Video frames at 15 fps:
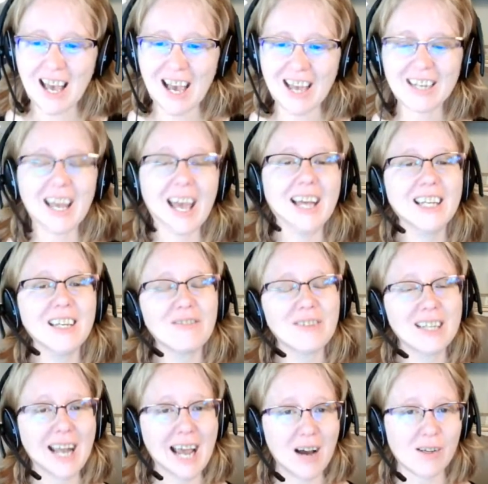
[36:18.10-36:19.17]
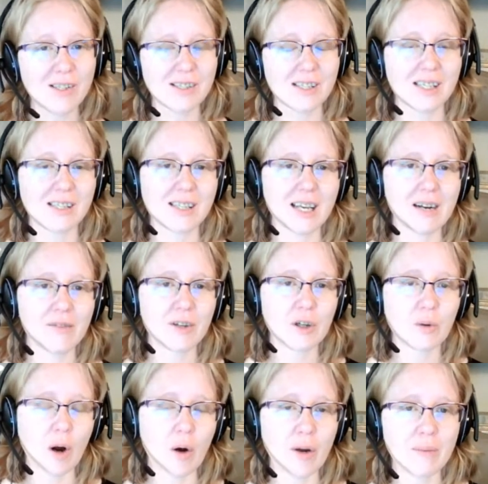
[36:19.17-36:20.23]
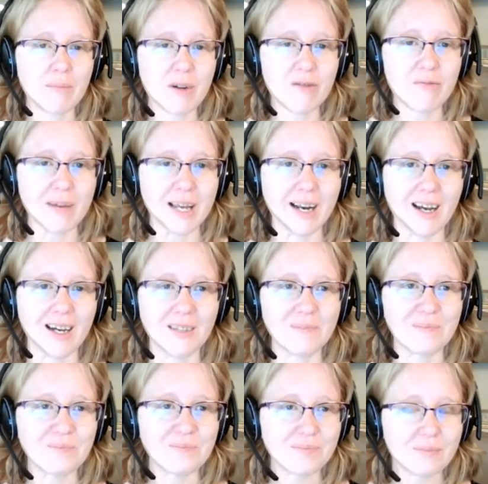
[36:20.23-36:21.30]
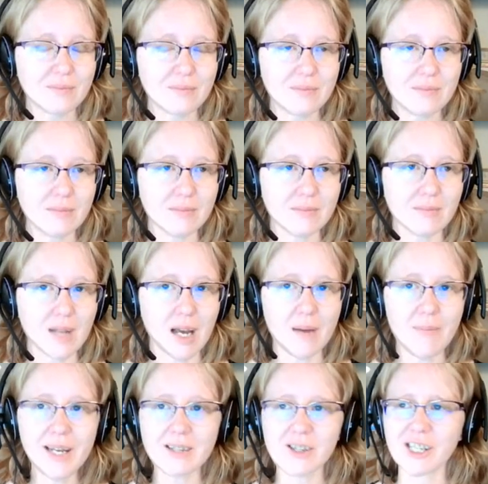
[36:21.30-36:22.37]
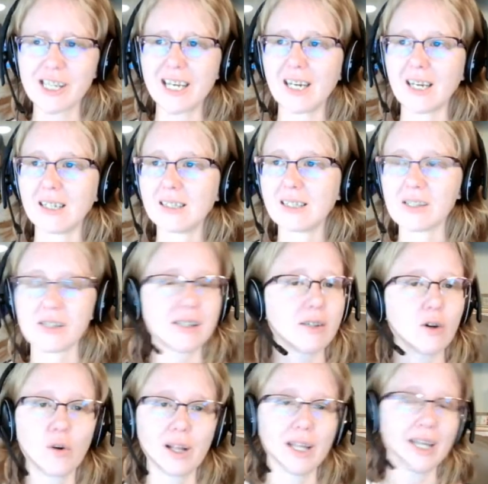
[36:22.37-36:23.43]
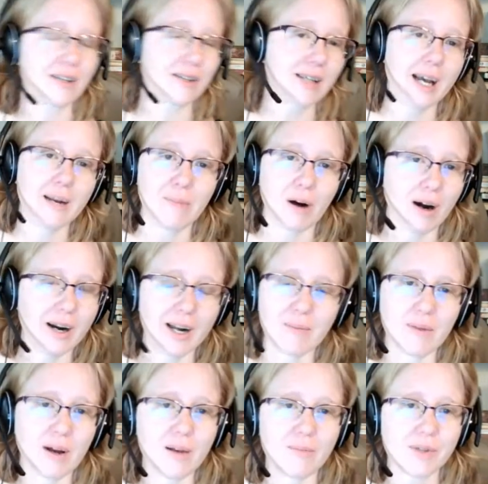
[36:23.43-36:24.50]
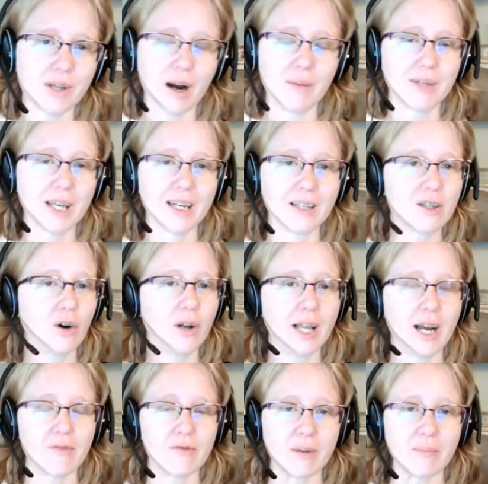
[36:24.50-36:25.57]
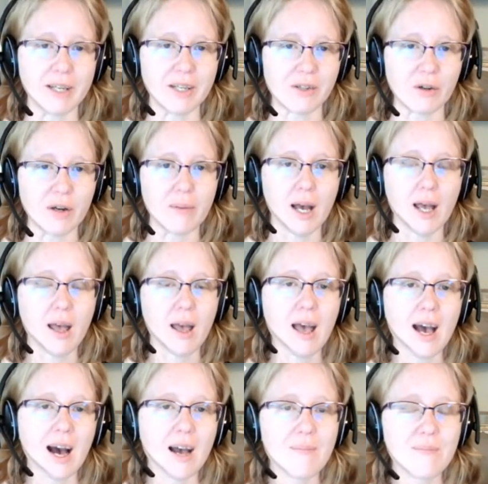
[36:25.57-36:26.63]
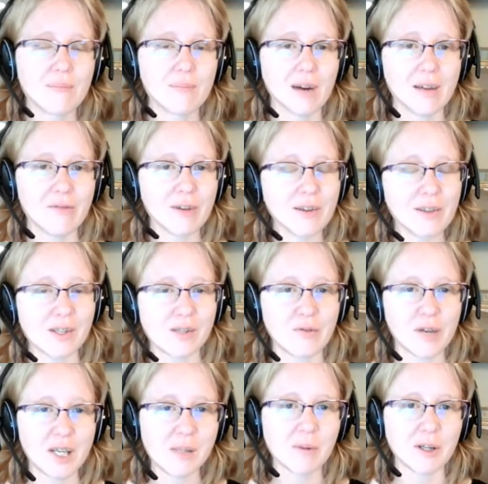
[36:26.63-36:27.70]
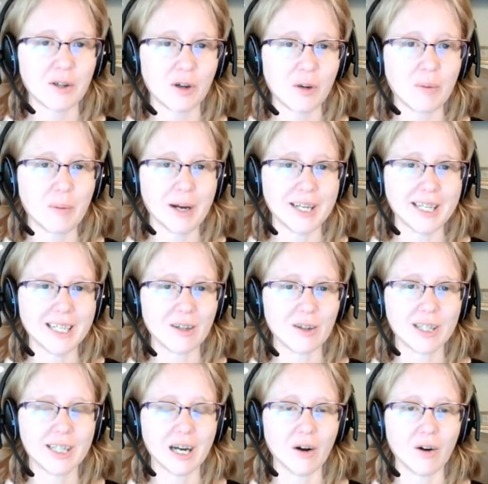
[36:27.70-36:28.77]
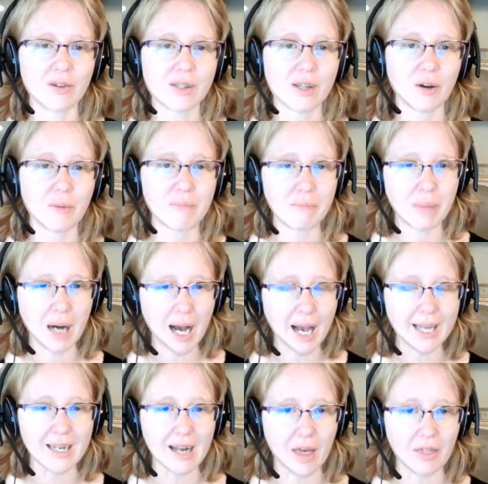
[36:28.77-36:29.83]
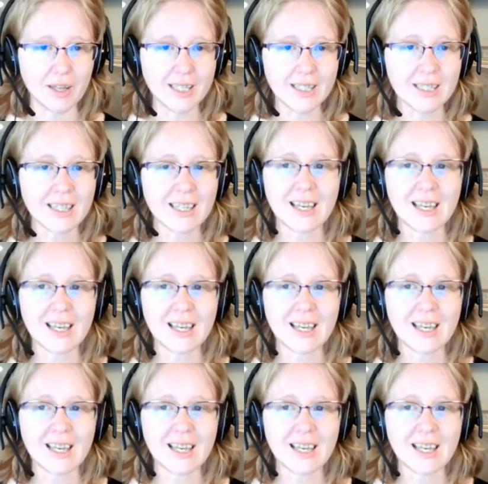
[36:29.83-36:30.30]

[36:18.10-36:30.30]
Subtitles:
and even now it's kind of a growing movement. I'm actually this is totally a sidebar, and I'm sorry, I'm getting totally off family history, but I found this Facebook group about a year ago. It's called Buy Nothing.